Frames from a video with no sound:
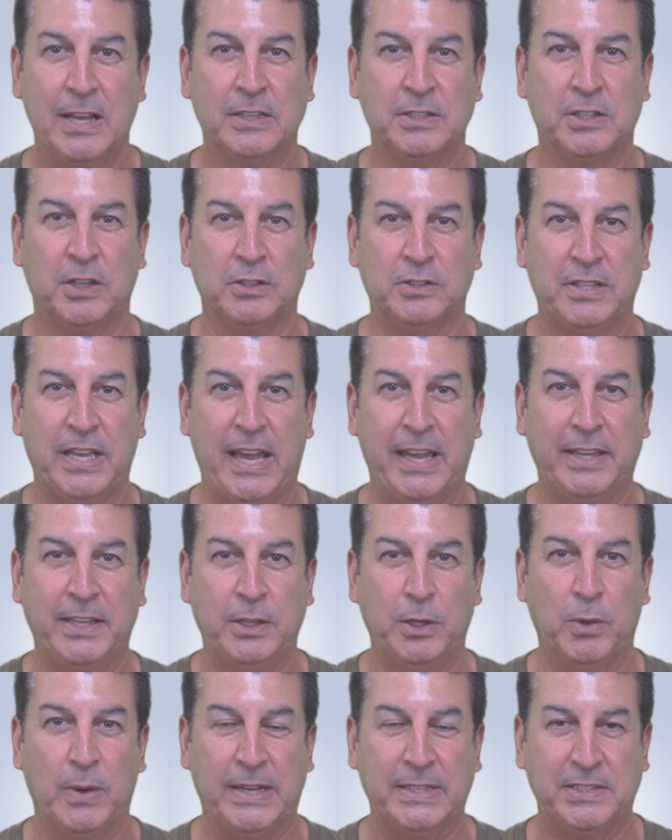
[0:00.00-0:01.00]
So take
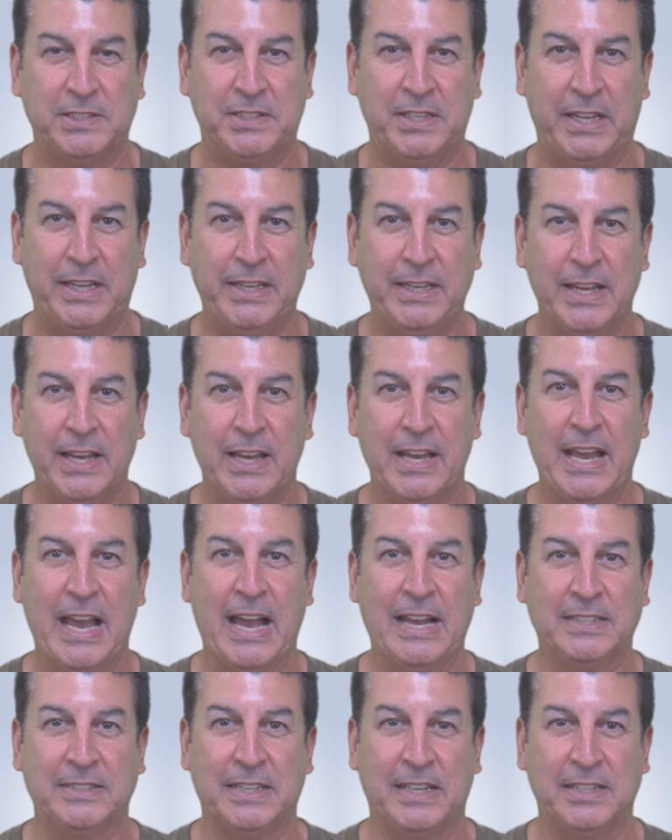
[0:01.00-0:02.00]
USC,
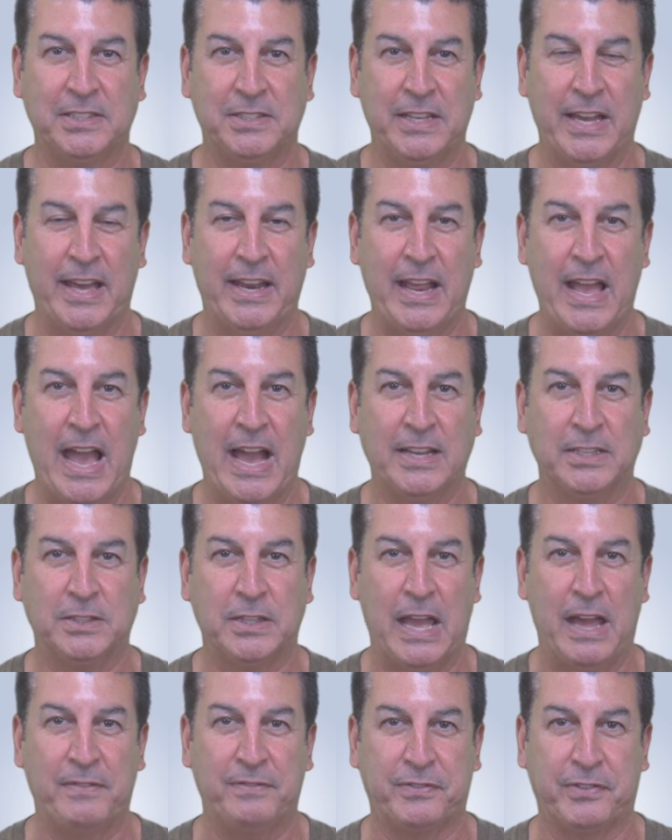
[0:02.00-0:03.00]
as I said, as
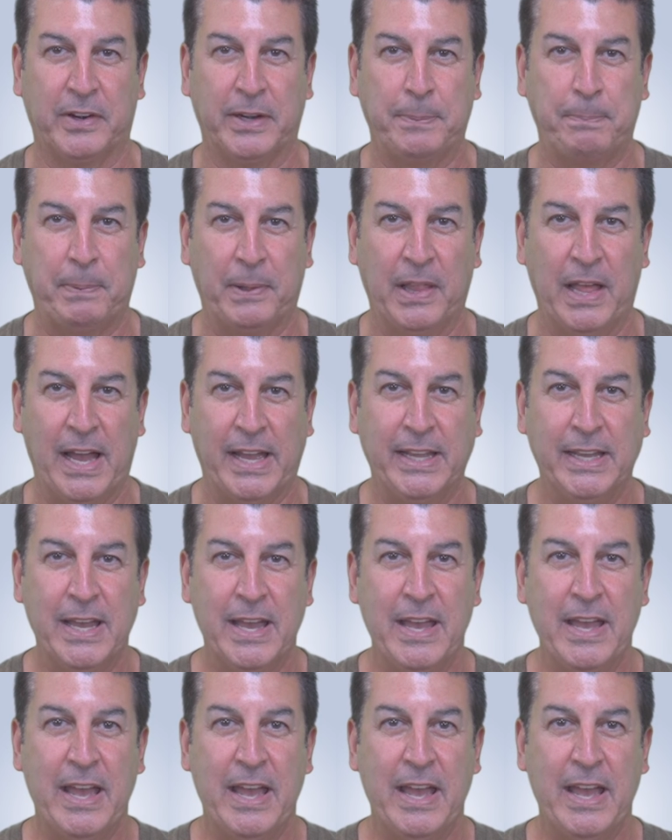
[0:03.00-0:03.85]
that free play.